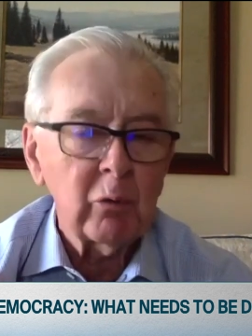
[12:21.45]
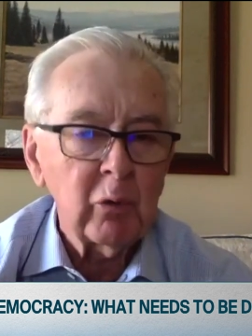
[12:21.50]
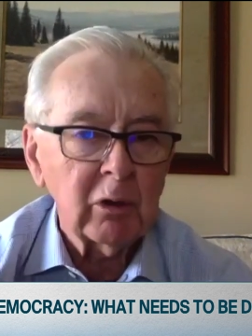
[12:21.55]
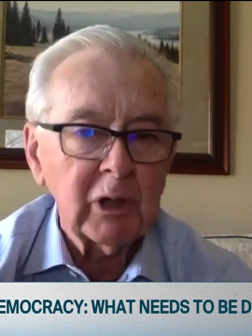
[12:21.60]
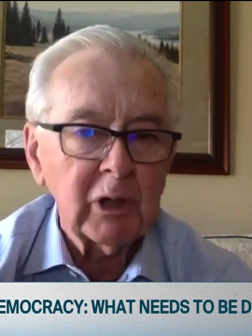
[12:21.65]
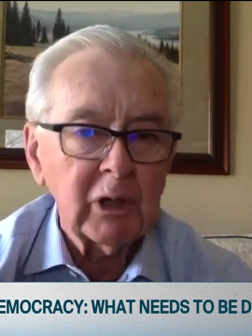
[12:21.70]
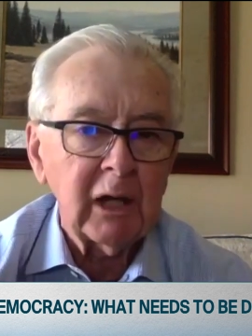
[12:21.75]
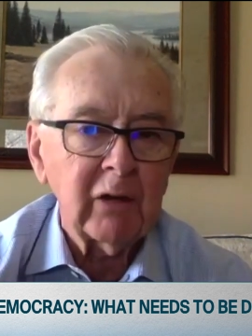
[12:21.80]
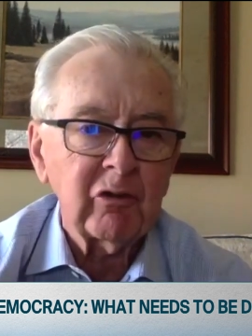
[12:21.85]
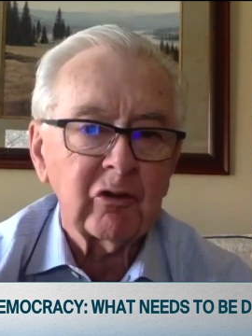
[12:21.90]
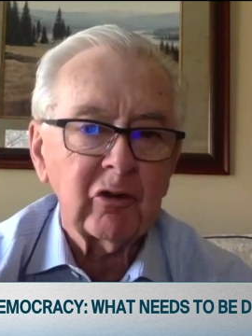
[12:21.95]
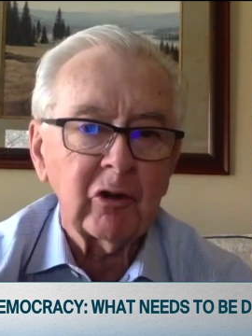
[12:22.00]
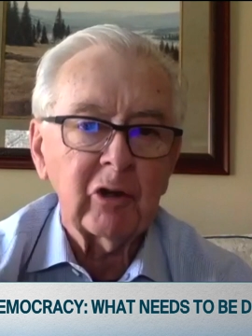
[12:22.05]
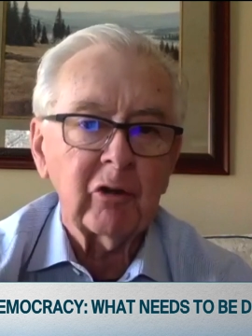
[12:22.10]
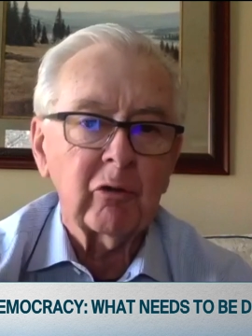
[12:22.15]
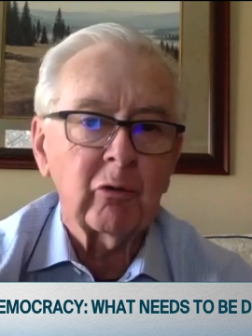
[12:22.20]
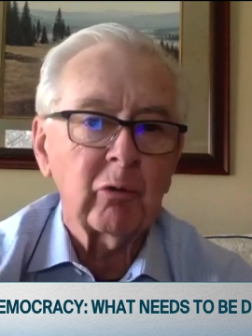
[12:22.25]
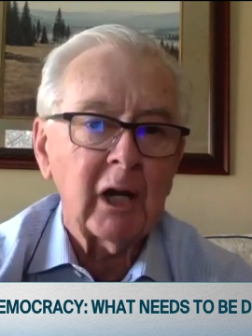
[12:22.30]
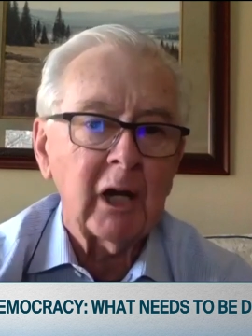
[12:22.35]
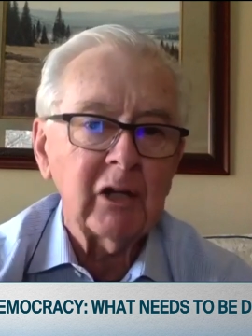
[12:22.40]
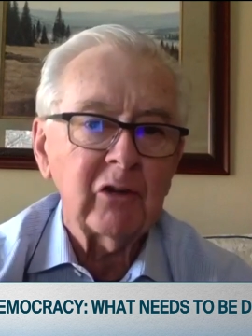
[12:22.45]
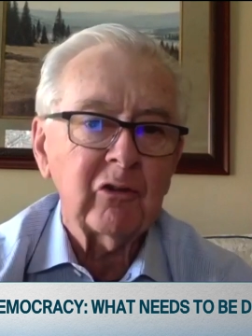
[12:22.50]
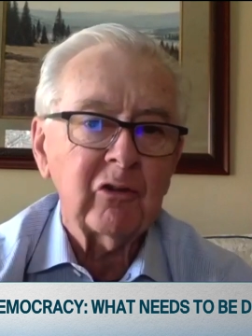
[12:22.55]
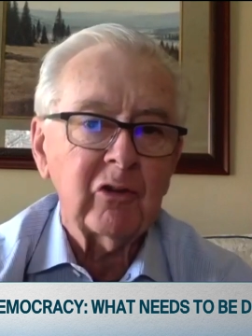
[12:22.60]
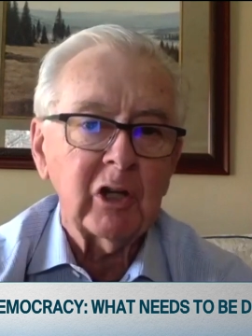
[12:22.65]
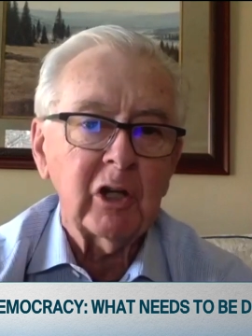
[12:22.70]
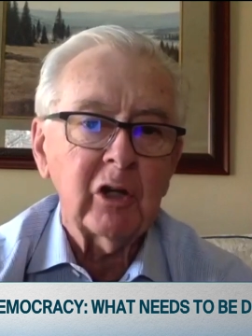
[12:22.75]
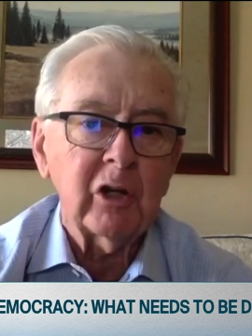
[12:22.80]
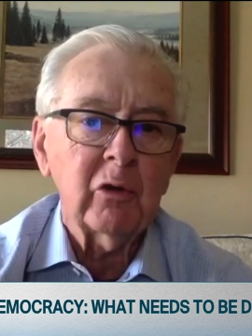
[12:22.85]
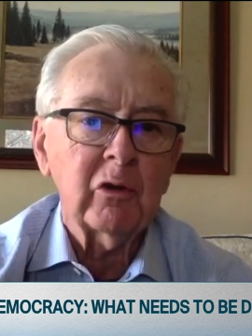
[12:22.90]
we'll give certain rights
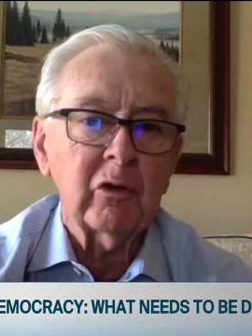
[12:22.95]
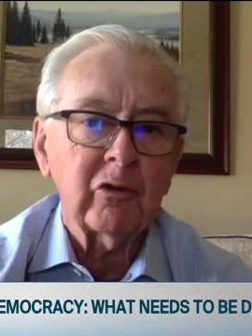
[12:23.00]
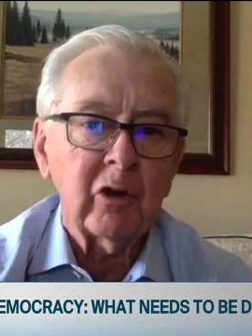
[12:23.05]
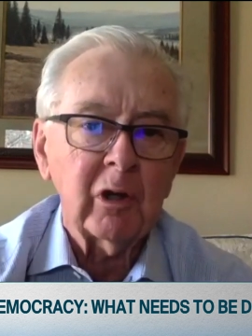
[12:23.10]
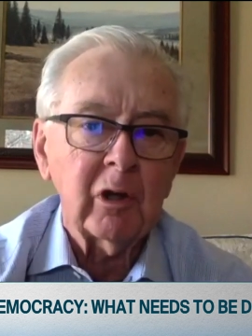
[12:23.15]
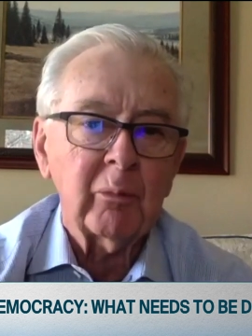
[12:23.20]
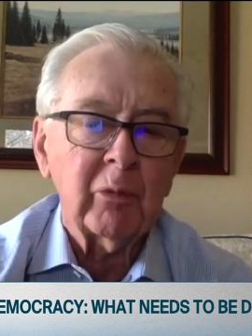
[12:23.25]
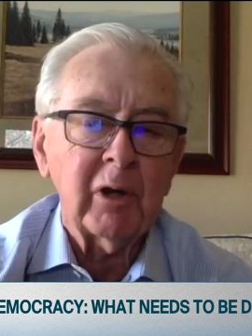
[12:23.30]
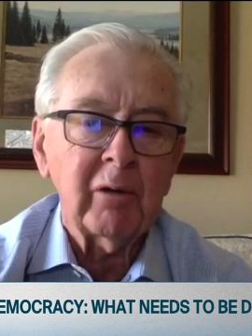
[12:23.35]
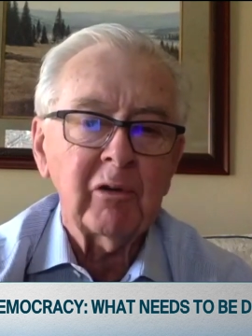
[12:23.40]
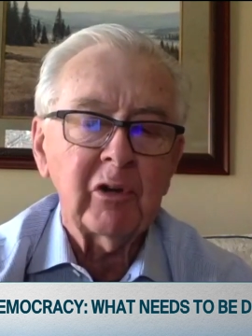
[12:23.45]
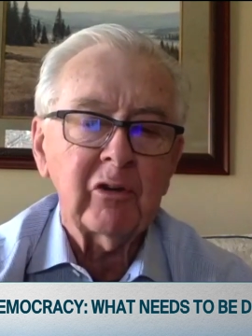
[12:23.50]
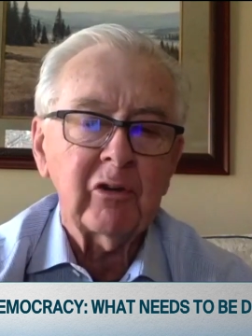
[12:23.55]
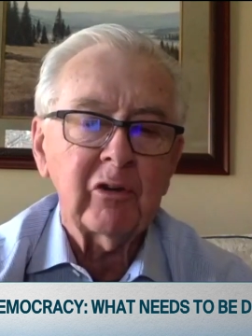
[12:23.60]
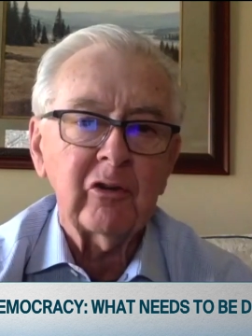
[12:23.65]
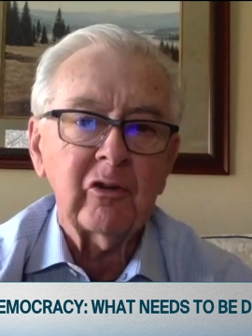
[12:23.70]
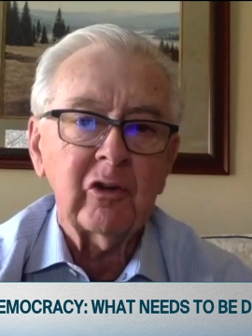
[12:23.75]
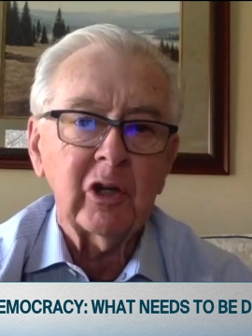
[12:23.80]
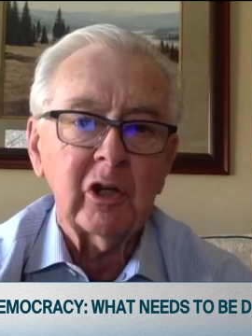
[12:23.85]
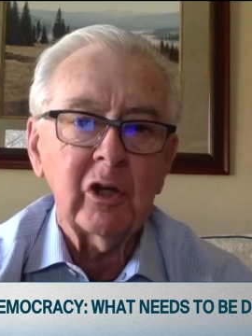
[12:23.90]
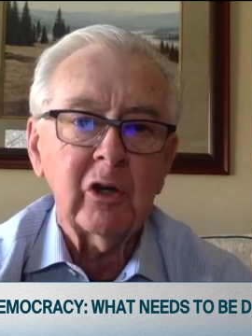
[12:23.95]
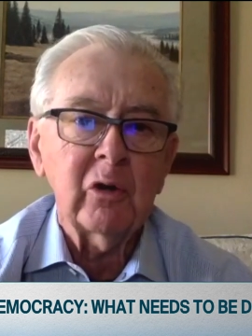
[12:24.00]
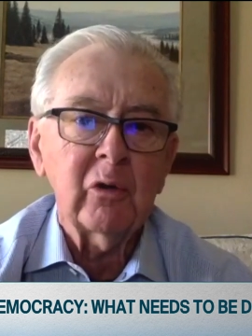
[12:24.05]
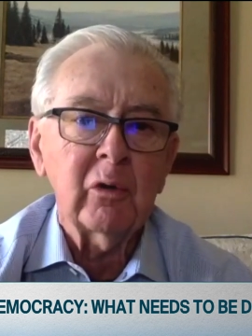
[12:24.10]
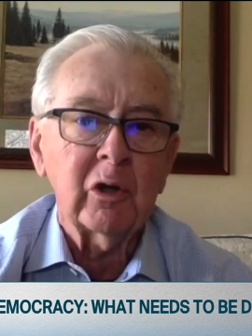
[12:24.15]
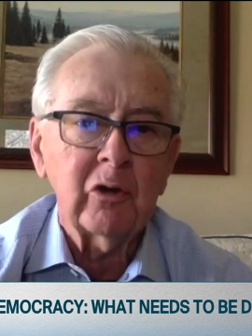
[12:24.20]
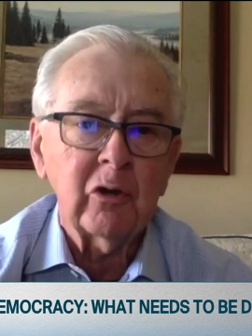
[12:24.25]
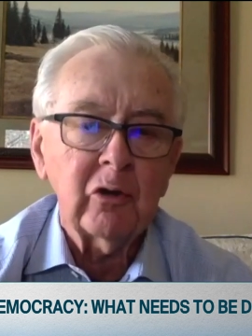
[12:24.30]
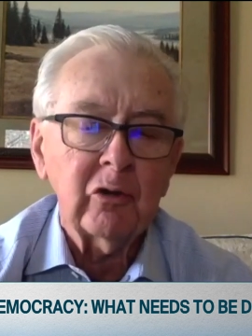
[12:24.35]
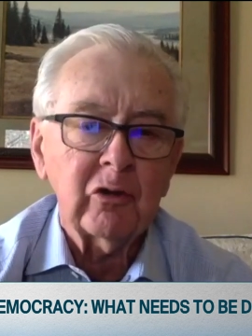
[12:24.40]
to you or certain privileges to you
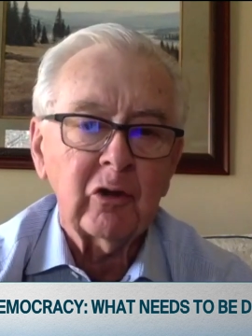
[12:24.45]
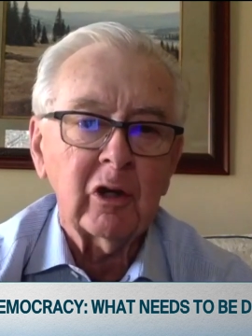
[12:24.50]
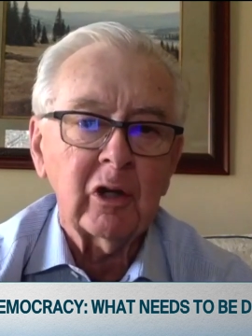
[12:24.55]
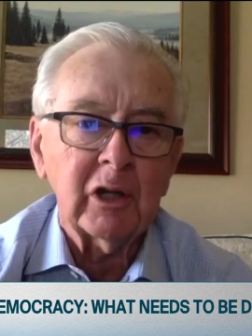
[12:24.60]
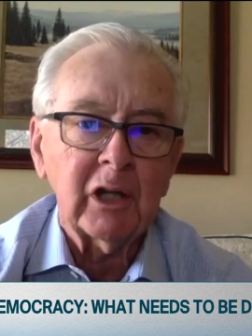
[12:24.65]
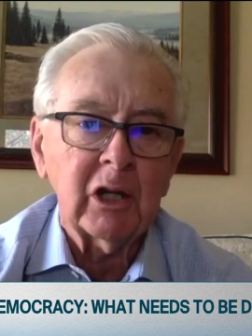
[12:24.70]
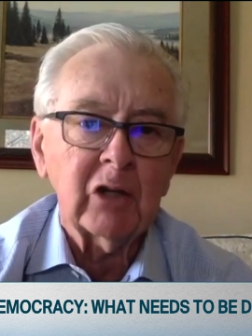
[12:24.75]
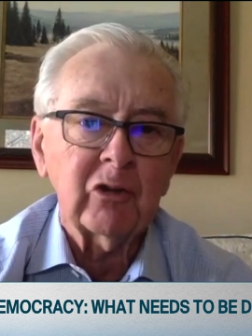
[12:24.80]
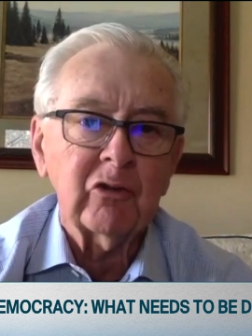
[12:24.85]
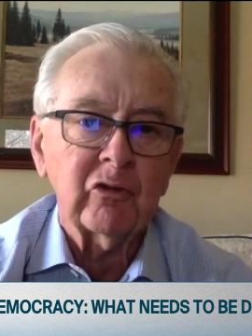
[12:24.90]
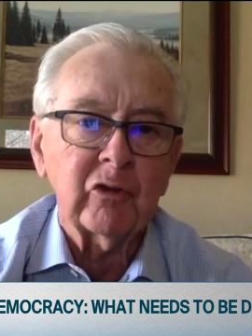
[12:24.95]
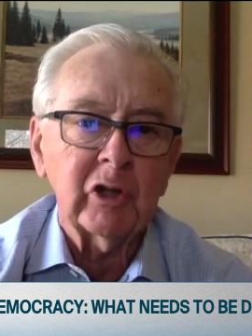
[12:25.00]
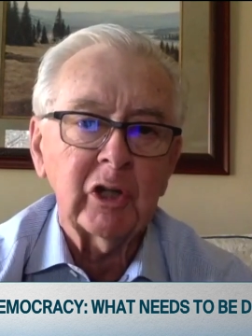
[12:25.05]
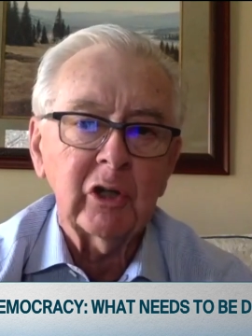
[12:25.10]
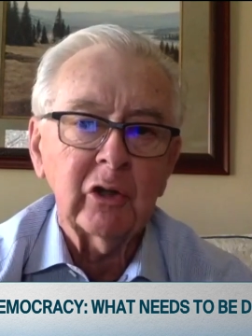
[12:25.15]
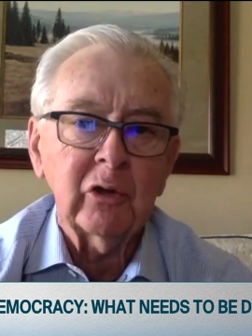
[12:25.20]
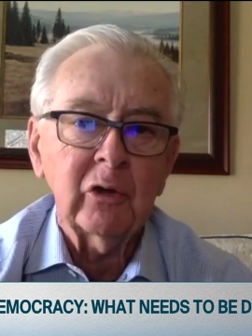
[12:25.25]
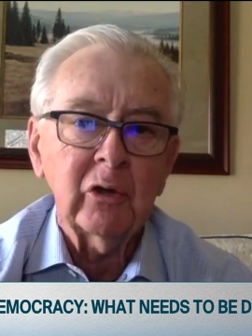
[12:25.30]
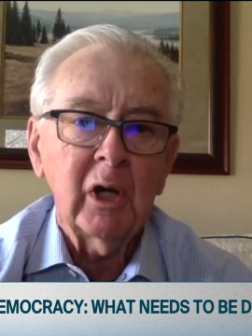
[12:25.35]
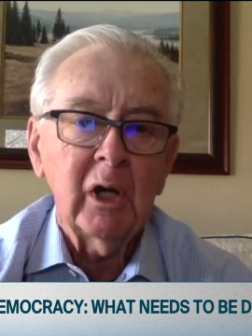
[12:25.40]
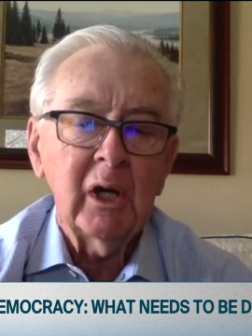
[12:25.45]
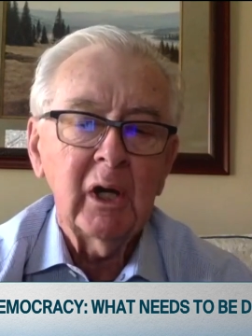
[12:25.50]
or do certain things for you